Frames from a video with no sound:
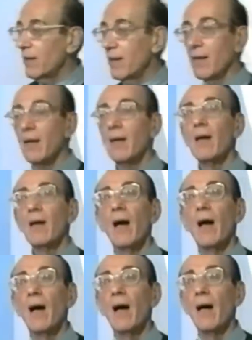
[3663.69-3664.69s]
and I, uh,
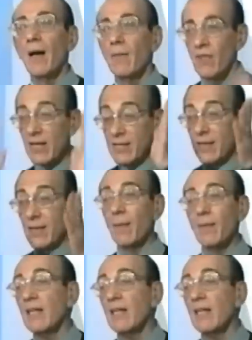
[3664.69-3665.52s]
uh, I'm facing them.